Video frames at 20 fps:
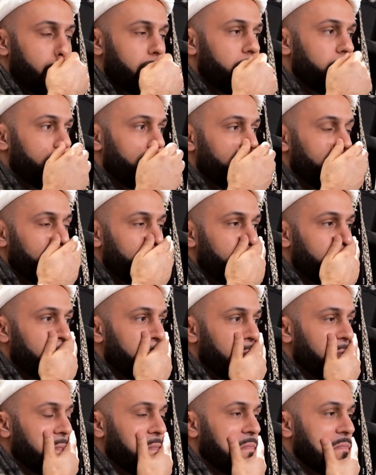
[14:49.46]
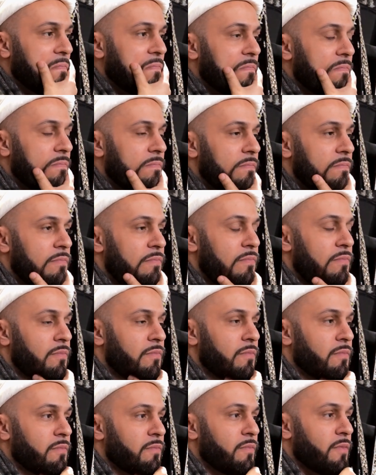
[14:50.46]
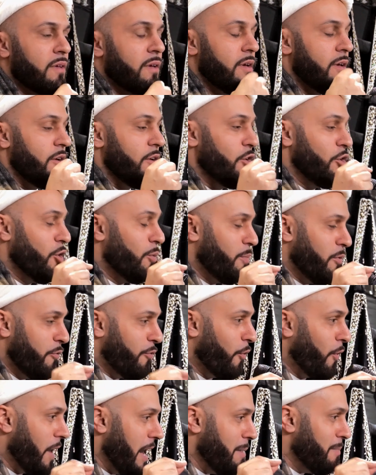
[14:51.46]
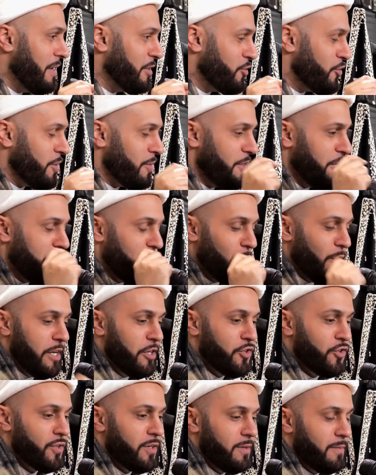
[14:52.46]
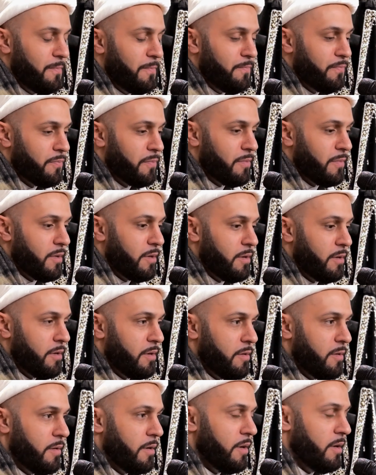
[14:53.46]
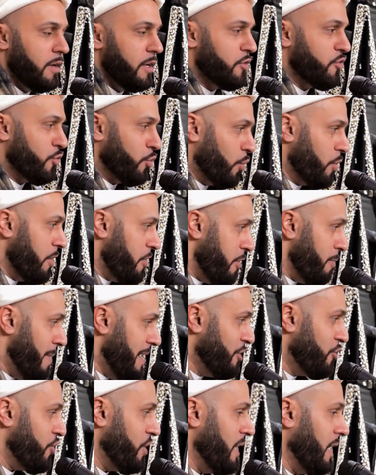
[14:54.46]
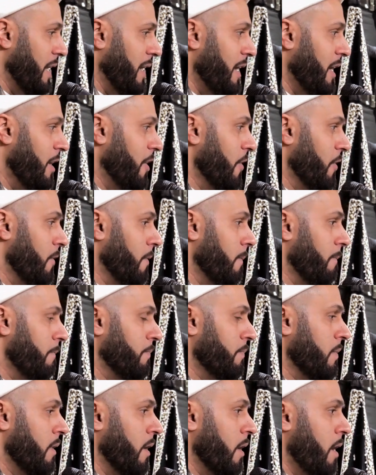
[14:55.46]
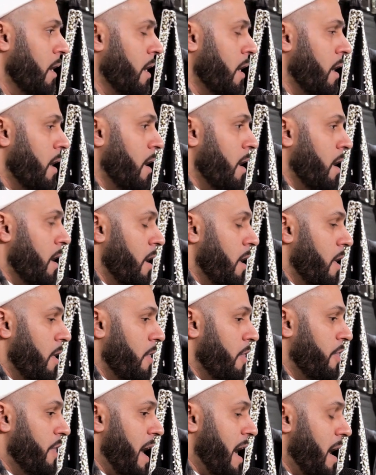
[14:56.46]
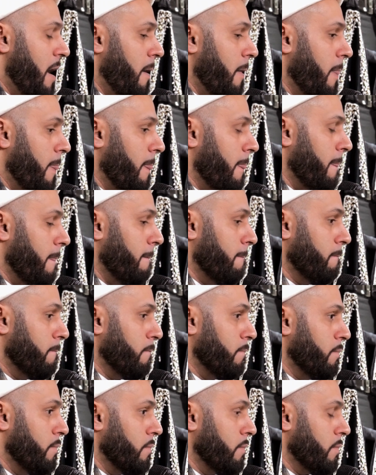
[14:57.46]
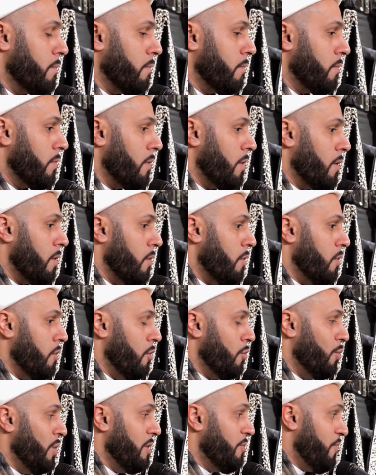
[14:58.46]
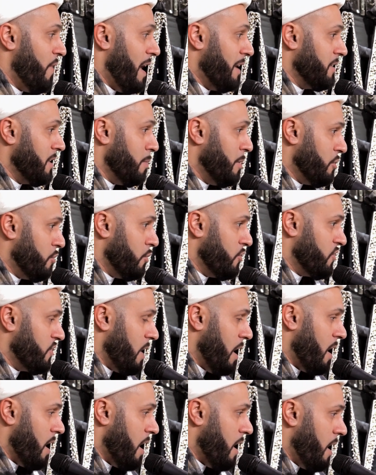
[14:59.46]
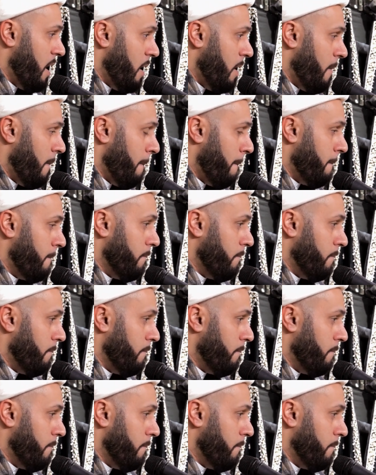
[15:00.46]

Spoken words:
Muhammad. You know, before I mention the narration, it's worth mentioning here that when Fatima al-Zahra